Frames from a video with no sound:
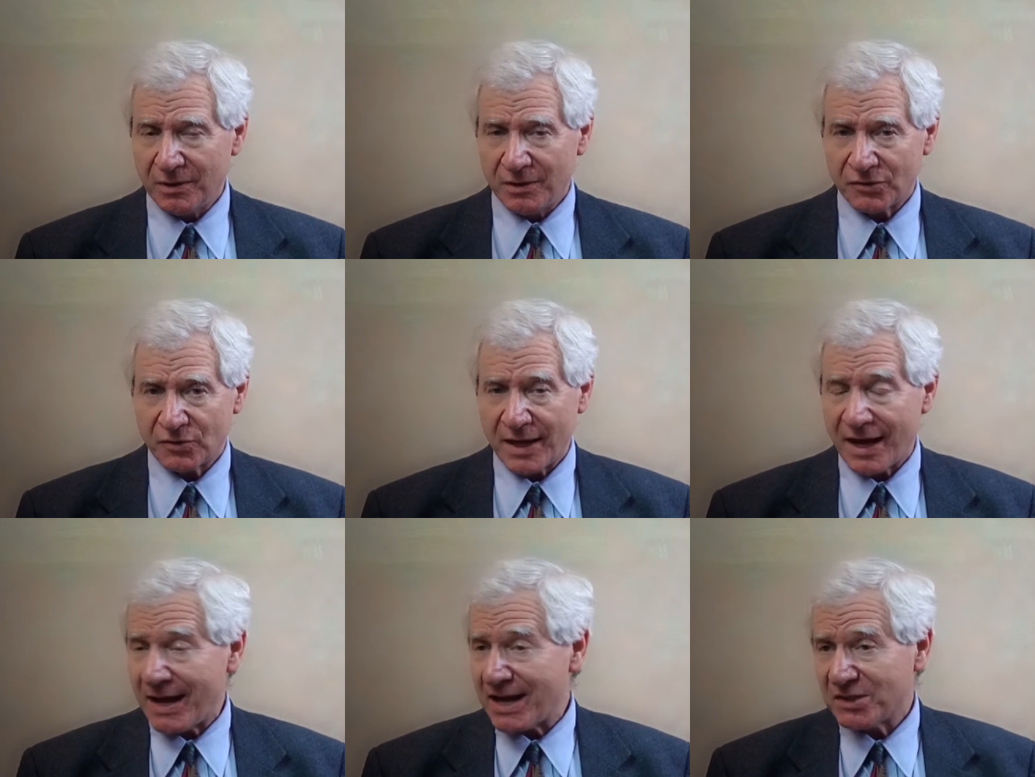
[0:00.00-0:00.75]
So
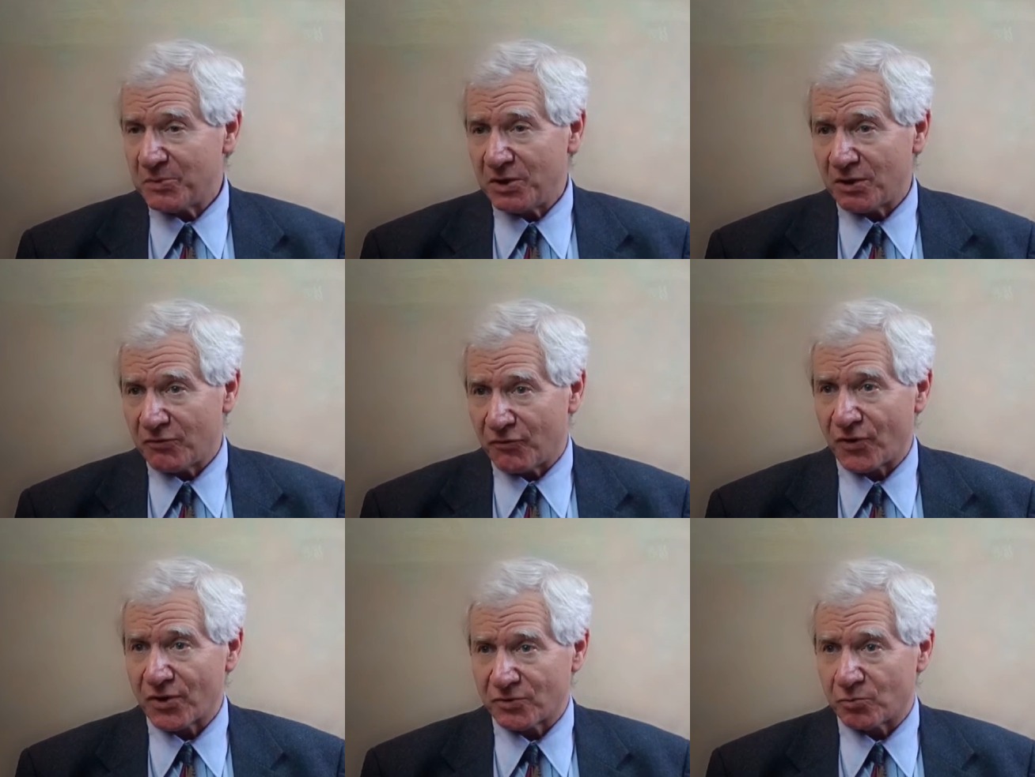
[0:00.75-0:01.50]
that has to be done
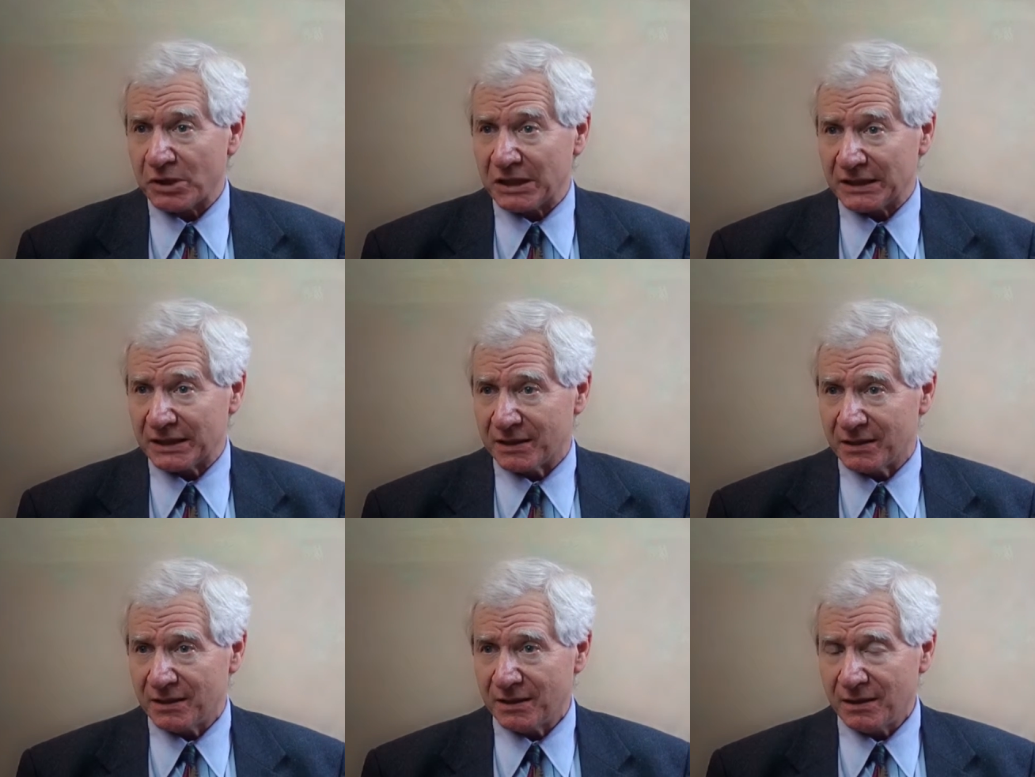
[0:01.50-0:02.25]
first, really.
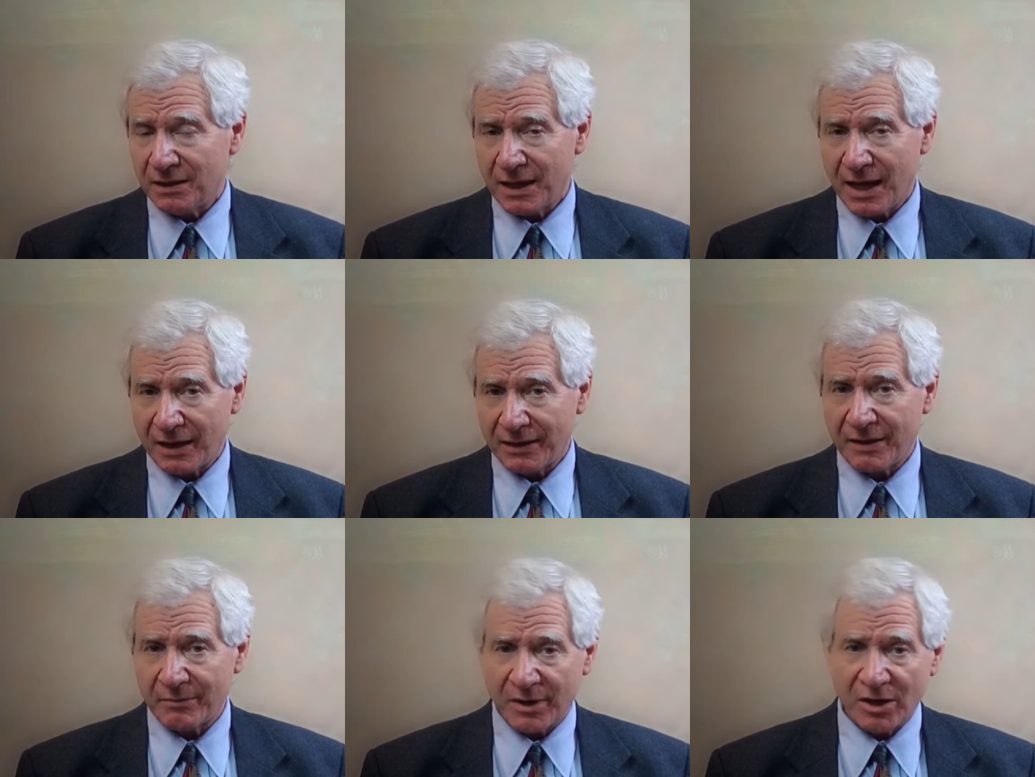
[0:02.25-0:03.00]
And
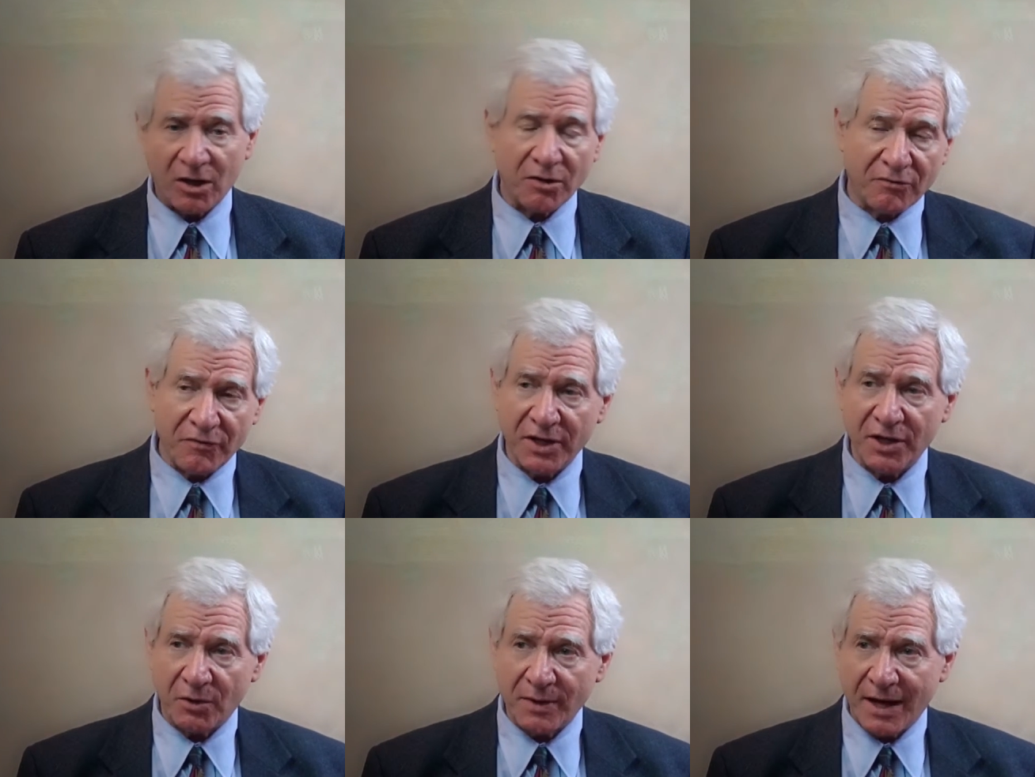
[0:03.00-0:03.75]
in my other
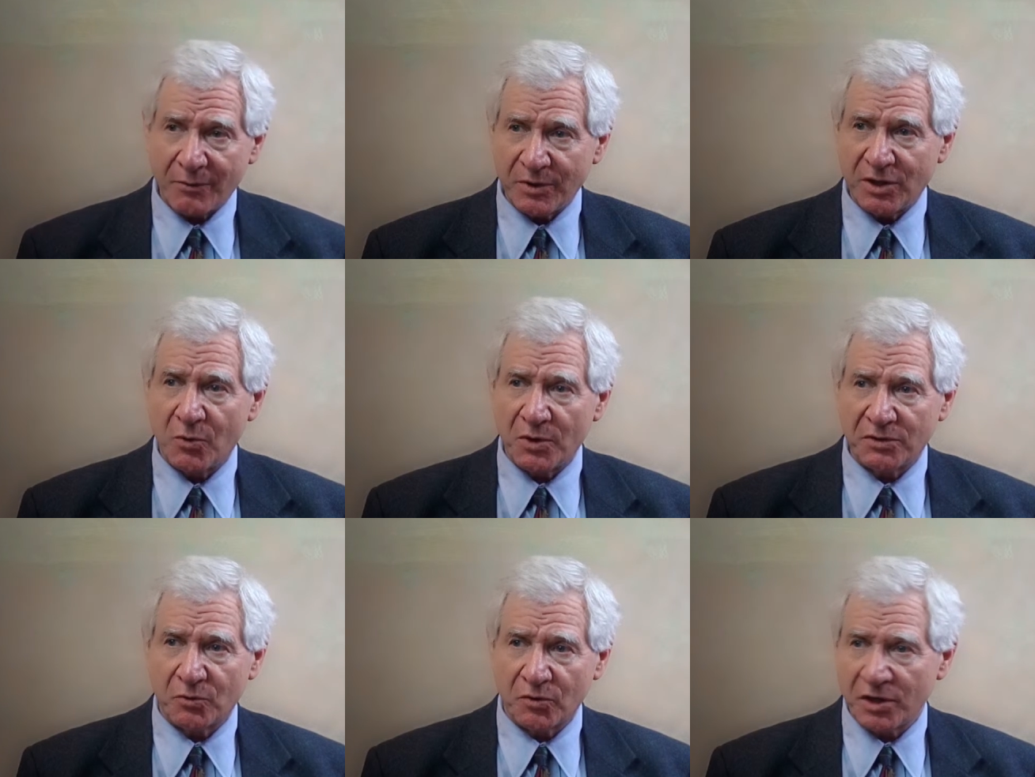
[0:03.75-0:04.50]
video that we go
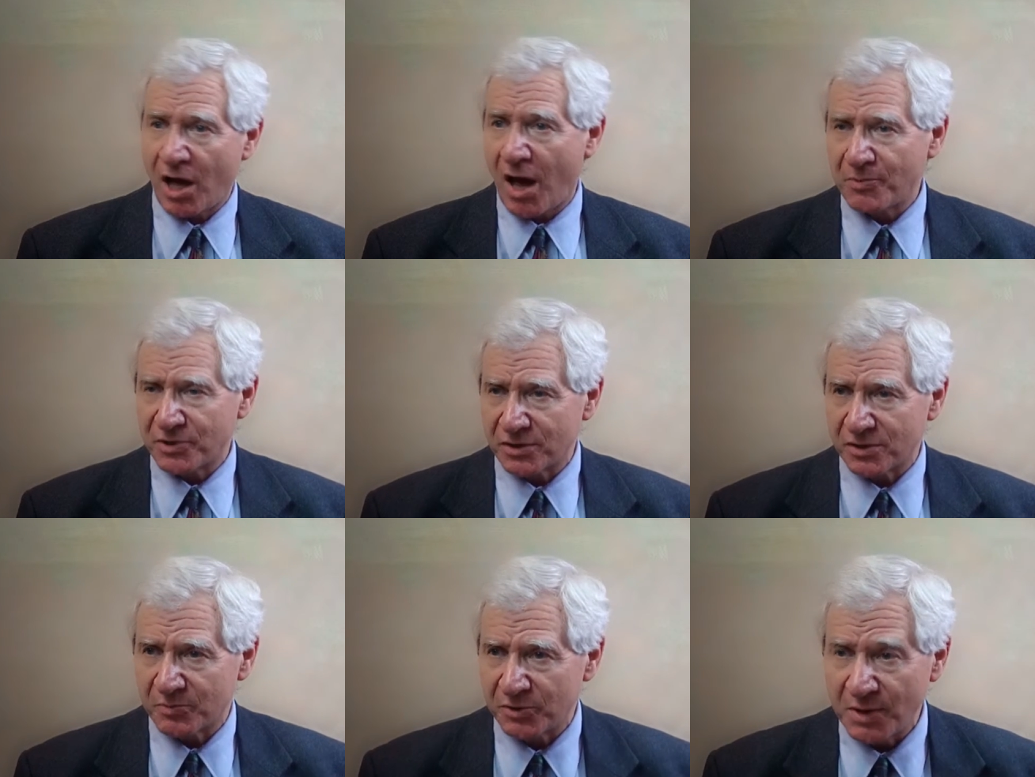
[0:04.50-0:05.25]
into all the
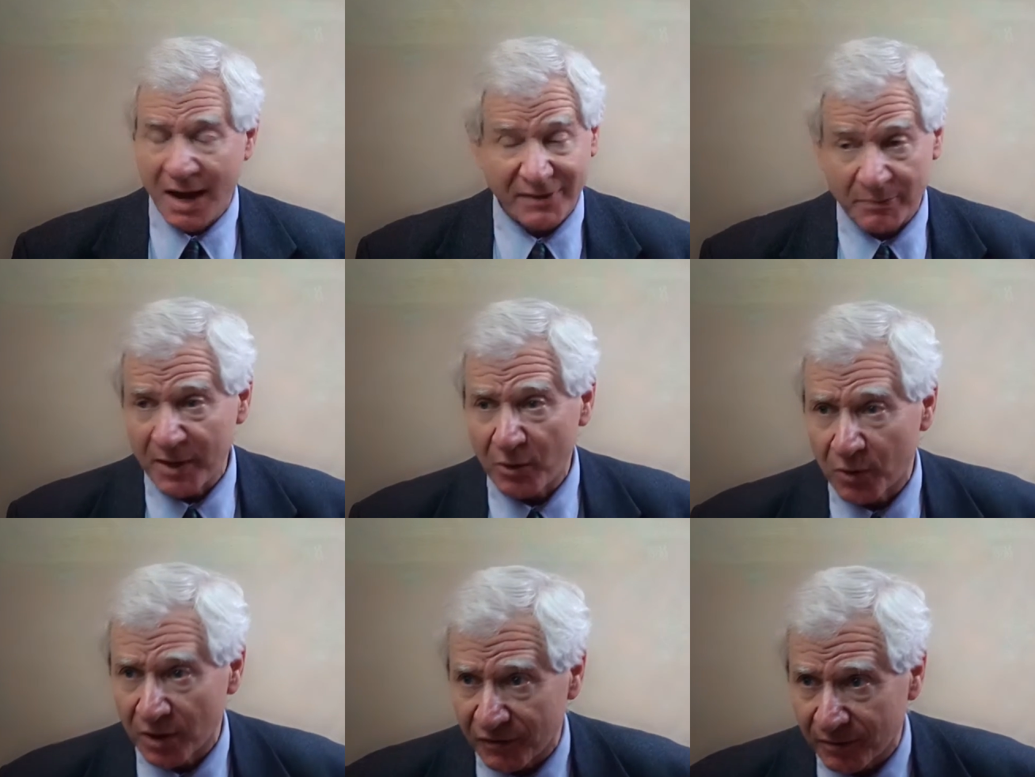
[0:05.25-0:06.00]
options, but you have to pick
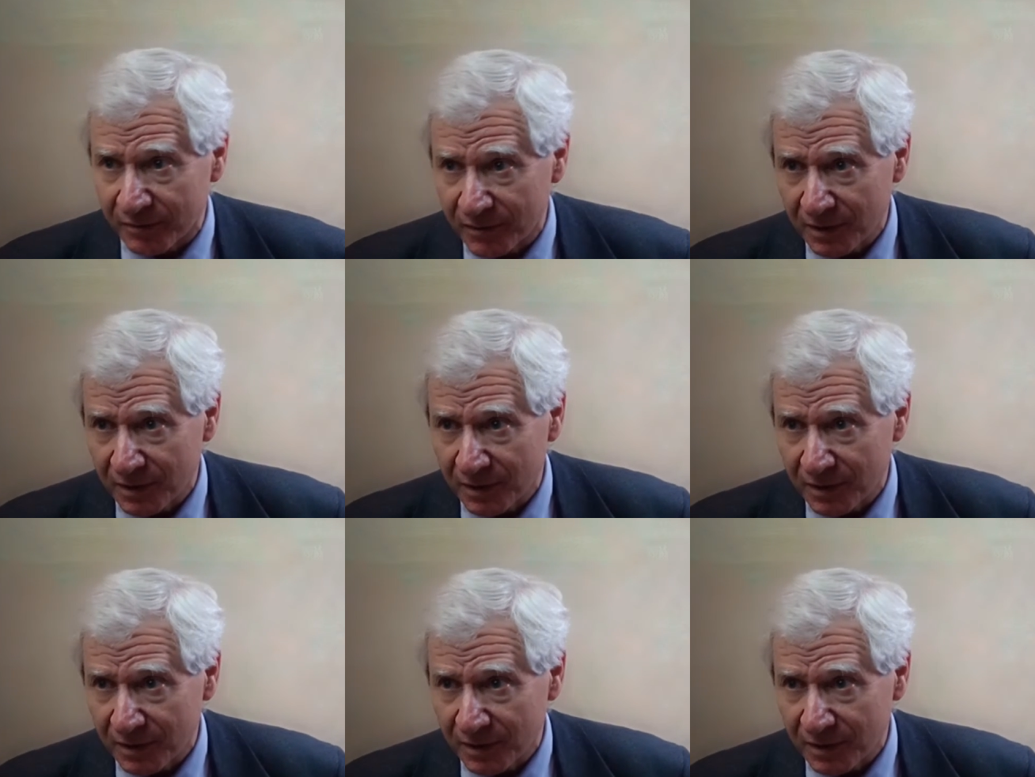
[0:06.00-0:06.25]
one of them.